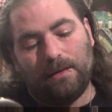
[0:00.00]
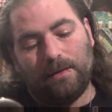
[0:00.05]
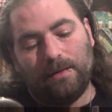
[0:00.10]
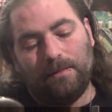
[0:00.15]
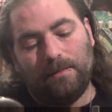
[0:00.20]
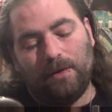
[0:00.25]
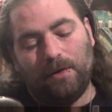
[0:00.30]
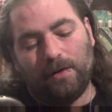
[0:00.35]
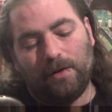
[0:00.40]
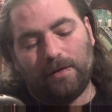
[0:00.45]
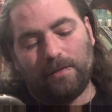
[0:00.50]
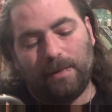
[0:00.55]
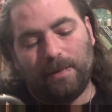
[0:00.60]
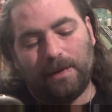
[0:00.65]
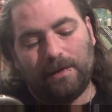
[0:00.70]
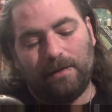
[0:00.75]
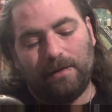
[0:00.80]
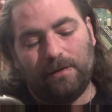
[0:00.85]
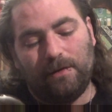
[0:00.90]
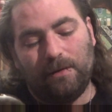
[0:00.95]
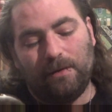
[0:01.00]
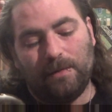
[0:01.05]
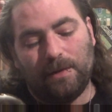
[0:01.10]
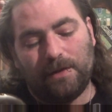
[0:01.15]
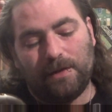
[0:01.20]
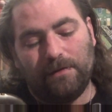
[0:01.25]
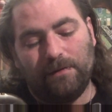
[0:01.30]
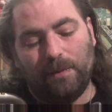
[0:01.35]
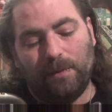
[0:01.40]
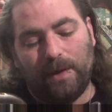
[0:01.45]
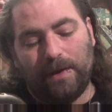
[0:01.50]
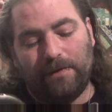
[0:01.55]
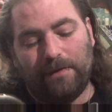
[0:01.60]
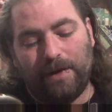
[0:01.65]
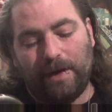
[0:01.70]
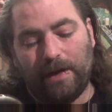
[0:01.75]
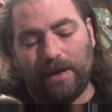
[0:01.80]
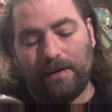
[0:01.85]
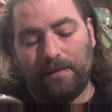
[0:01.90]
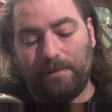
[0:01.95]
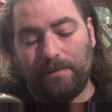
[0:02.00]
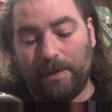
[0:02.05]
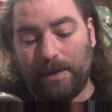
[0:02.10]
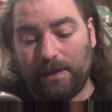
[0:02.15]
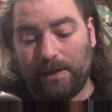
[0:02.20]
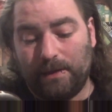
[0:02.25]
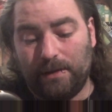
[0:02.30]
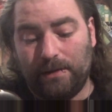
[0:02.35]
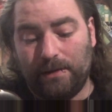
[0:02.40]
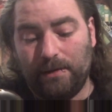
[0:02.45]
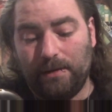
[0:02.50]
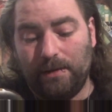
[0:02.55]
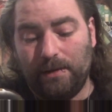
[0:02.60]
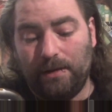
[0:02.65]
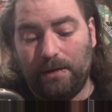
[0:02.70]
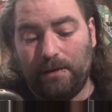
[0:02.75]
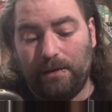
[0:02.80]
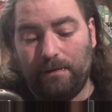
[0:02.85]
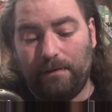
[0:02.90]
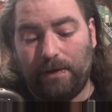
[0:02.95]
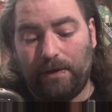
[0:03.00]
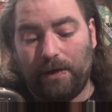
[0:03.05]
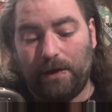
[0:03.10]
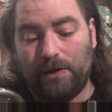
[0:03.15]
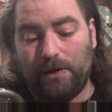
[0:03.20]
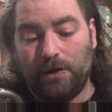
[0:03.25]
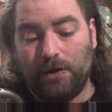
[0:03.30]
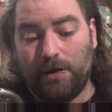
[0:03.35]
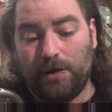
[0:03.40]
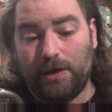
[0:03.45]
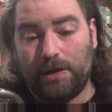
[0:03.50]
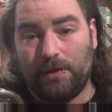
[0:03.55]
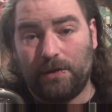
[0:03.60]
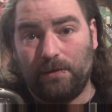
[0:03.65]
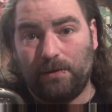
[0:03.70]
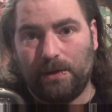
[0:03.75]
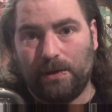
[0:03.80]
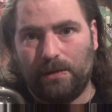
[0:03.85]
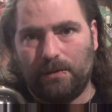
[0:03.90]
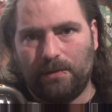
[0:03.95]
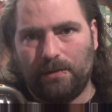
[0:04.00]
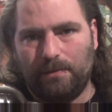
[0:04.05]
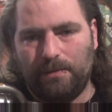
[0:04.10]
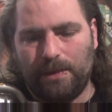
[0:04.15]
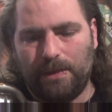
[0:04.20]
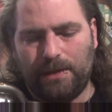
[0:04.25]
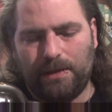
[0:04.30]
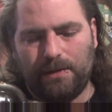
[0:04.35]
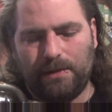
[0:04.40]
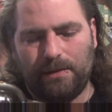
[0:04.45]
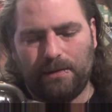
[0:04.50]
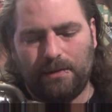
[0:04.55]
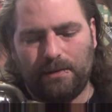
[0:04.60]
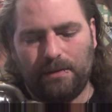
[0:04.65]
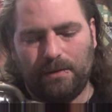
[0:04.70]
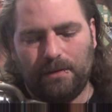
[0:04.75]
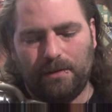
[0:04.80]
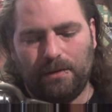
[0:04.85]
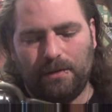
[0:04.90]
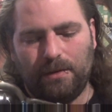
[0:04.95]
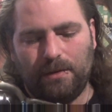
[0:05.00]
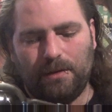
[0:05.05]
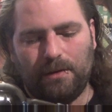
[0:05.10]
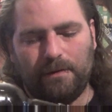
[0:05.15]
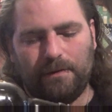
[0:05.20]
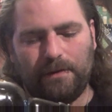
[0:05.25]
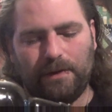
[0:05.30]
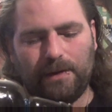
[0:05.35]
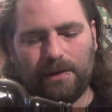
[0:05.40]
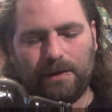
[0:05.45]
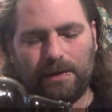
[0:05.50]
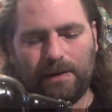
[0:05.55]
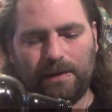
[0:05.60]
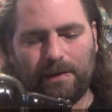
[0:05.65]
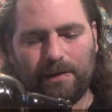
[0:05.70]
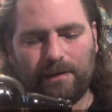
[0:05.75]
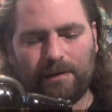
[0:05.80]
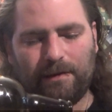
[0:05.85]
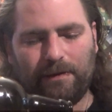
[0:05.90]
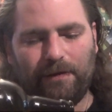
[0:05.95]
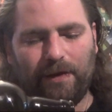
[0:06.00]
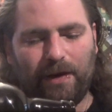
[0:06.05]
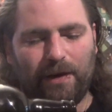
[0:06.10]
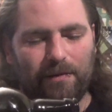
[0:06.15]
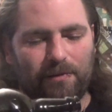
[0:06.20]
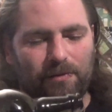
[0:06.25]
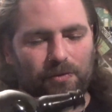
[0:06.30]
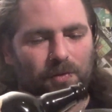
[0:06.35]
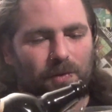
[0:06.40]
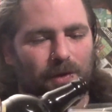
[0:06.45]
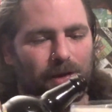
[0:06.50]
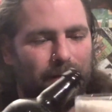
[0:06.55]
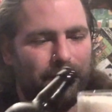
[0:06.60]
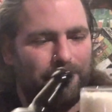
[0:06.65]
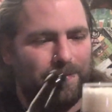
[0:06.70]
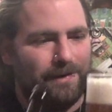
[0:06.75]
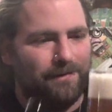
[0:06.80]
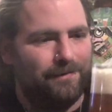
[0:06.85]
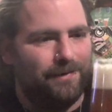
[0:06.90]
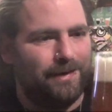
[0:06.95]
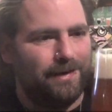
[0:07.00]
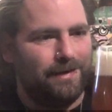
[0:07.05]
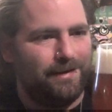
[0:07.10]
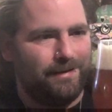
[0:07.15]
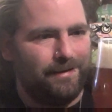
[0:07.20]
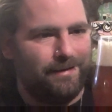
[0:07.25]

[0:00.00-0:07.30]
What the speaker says: I'm not expecting too much in the way of head, being a very traditional golden beer, but has developed quite a bit there,